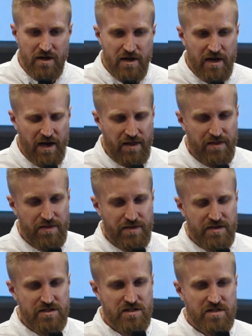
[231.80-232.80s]
And
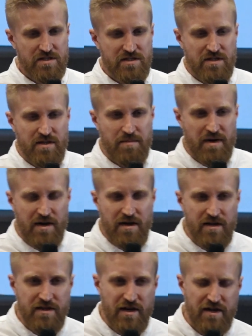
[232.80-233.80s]
this is the money
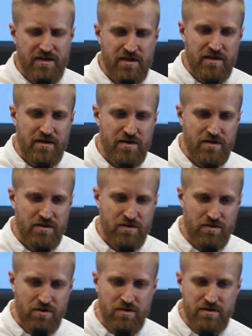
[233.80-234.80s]
that
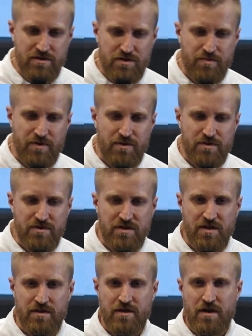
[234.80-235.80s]
local entrepreneurs
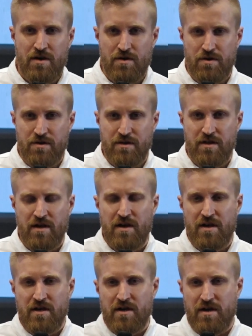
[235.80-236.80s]
can earn
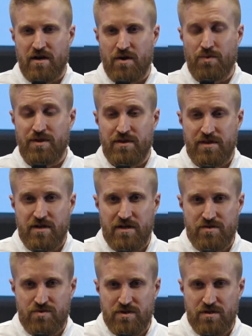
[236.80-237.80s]
within the
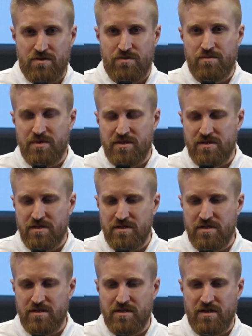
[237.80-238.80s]
country, doing
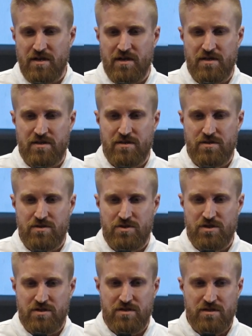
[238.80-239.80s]
business and
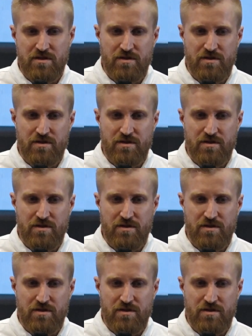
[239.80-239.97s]
just